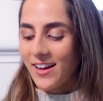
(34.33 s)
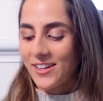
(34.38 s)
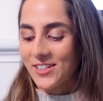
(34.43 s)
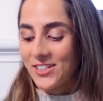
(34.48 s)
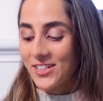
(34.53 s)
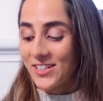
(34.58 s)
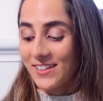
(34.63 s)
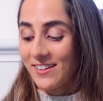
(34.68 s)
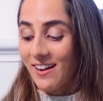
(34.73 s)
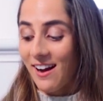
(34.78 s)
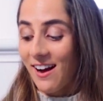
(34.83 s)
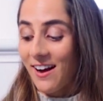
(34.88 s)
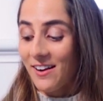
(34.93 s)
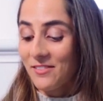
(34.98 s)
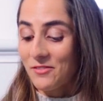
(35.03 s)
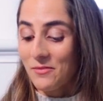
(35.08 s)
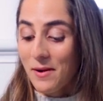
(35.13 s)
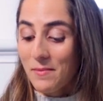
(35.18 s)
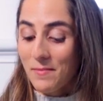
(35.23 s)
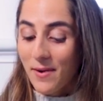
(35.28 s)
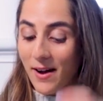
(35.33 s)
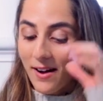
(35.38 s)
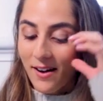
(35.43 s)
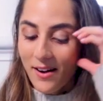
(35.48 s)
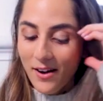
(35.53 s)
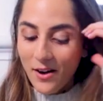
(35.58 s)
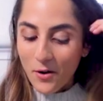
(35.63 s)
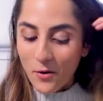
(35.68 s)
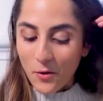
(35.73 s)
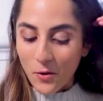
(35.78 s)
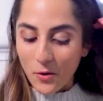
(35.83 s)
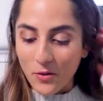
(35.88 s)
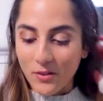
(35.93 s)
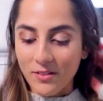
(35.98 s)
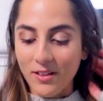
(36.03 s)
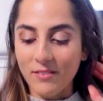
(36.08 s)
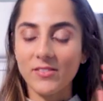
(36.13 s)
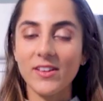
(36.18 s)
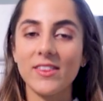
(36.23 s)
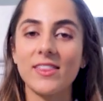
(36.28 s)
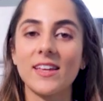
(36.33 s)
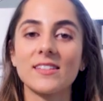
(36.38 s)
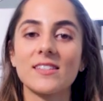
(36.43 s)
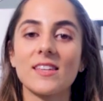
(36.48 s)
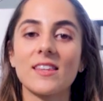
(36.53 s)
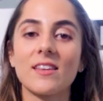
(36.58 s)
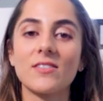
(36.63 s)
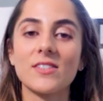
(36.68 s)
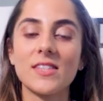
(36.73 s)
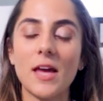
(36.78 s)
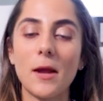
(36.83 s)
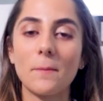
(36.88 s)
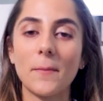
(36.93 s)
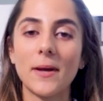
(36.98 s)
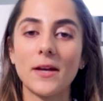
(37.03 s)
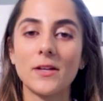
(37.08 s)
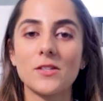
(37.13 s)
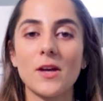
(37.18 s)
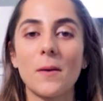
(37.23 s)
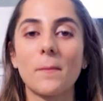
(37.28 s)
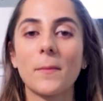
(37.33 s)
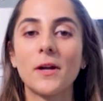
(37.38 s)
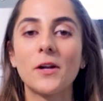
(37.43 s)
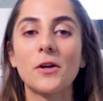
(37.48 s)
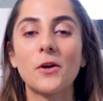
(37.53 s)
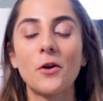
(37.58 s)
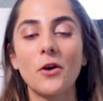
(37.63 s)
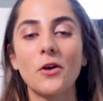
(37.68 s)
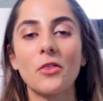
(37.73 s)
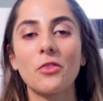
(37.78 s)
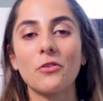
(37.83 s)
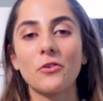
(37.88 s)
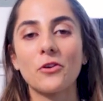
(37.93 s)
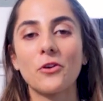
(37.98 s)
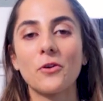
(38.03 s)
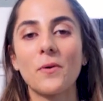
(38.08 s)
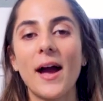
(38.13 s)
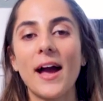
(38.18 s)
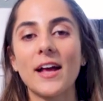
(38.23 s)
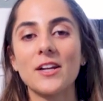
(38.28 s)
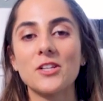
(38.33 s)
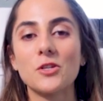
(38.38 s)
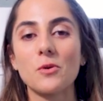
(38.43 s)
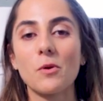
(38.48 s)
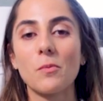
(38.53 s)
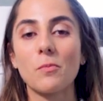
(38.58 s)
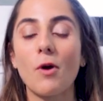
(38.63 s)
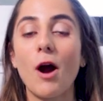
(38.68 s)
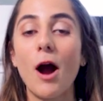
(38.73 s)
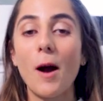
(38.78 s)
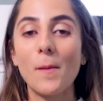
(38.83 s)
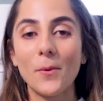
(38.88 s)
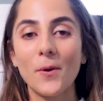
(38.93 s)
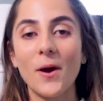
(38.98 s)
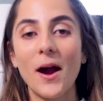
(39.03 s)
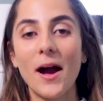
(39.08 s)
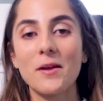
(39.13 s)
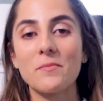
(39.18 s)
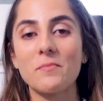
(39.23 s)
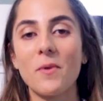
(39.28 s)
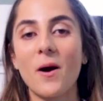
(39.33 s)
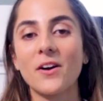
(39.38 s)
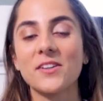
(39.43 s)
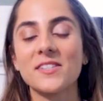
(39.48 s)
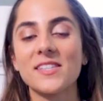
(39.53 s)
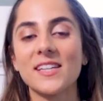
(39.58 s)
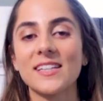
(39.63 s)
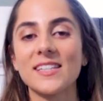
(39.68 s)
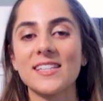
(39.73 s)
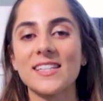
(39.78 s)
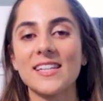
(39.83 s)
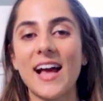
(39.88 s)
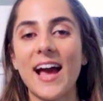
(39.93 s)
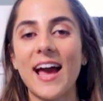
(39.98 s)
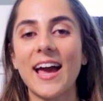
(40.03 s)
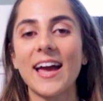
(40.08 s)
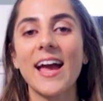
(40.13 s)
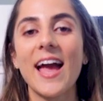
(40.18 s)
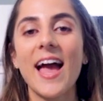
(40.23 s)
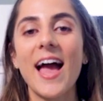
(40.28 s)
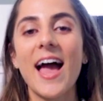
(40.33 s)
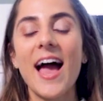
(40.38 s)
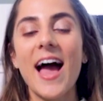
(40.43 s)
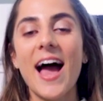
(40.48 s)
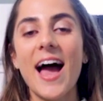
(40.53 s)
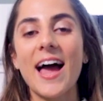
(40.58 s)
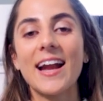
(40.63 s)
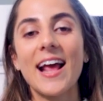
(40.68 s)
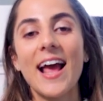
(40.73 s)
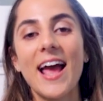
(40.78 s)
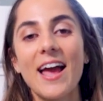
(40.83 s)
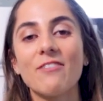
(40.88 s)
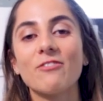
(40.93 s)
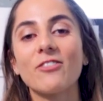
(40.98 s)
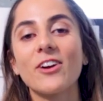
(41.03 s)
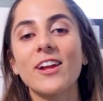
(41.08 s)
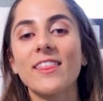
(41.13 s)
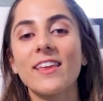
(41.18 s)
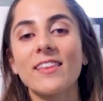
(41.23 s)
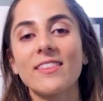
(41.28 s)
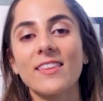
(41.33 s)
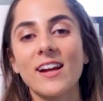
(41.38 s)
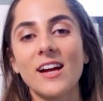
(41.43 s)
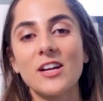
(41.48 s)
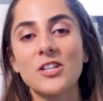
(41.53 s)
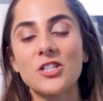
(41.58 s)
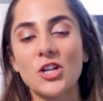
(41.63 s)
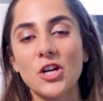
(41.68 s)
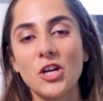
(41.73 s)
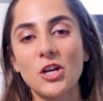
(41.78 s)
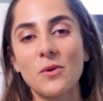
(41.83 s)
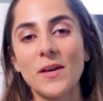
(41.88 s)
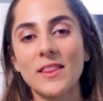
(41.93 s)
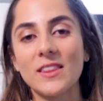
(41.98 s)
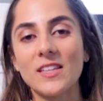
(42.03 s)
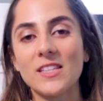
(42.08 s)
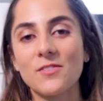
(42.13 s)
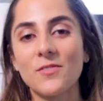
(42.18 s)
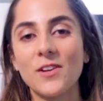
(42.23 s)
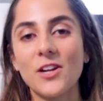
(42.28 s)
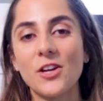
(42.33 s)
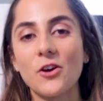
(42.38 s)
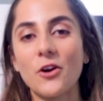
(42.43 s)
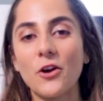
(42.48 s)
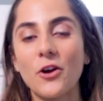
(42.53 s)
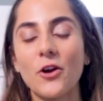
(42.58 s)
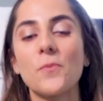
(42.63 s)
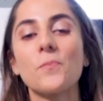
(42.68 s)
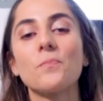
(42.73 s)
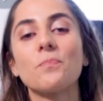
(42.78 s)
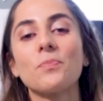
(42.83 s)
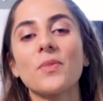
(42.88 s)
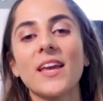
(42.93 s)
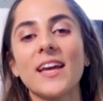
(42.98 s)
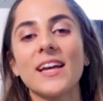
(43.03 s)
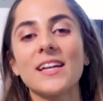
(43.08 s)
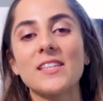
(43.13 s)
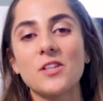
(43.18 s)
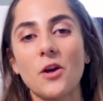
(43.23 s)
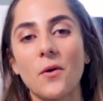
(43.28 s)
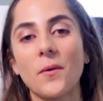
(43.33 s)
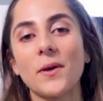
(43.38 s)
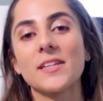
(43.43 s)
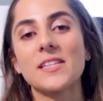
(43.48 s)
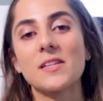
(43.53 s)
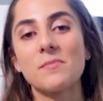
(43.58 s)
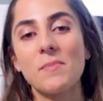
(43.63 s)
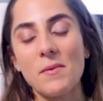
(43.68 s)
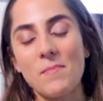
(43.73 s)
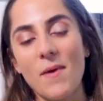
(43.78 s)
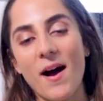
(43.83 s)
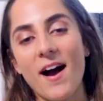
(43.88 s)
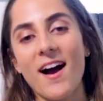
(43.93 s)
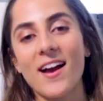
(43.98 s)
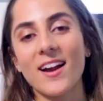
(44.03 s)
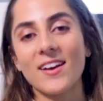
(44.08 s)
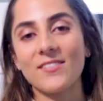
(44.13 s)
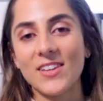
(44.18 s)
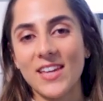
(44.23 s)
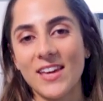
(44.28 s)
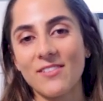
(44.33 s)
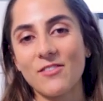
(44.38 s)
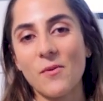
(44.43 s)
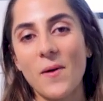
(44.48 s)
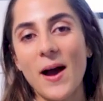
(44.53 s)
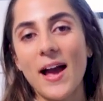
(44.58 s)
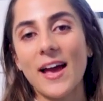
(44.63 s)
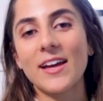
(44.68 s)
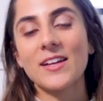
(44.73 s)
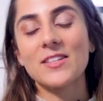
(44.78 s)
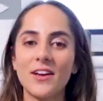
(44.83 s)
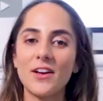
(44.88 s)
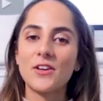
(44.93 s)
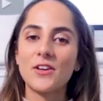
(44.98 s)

actually can't remember all the lovely things that they've sent me. So I'm gonna go through and do a proper unboxing today. And everything that I show you in this video is going to be part of a giveaway.